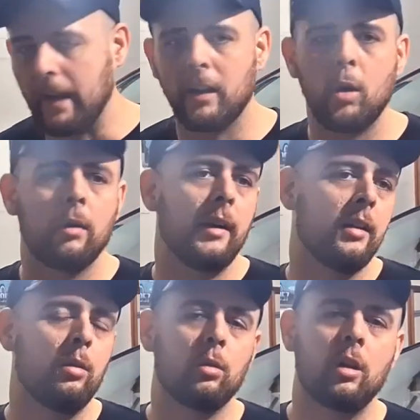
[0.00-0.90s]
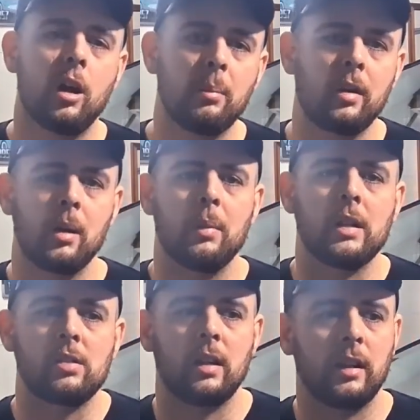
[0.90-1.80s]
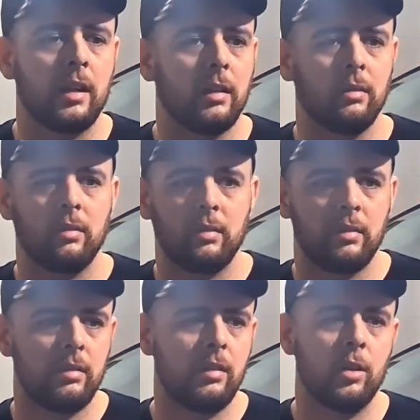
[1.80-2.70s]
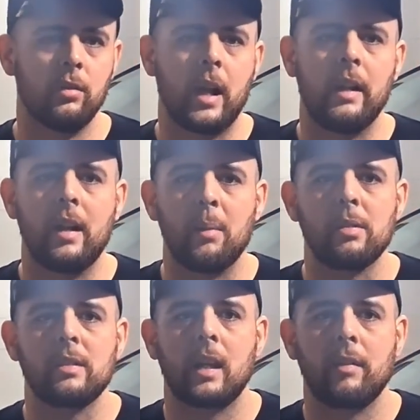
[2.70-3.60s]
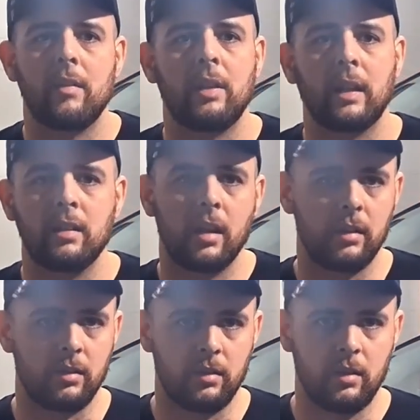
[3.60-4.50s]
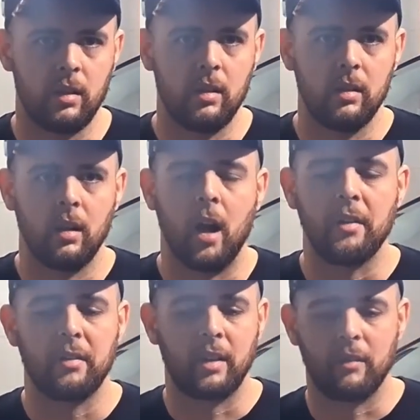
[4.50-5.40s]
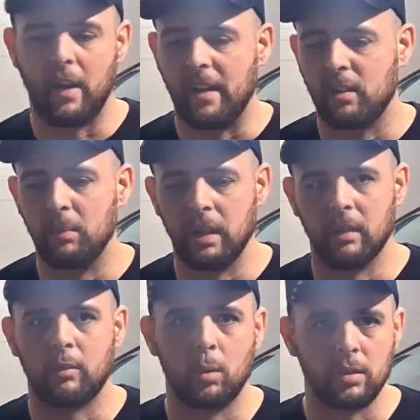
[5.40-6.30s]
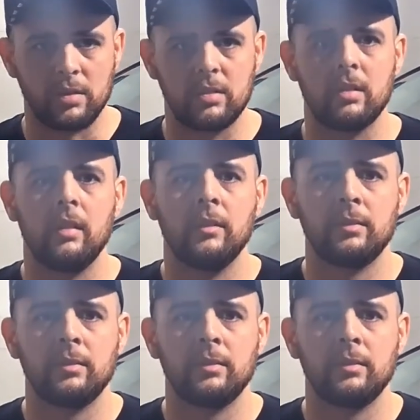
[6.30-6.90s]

I can go around the whole car pretty much and get 99% of everything done, other than the vacuuming, of course.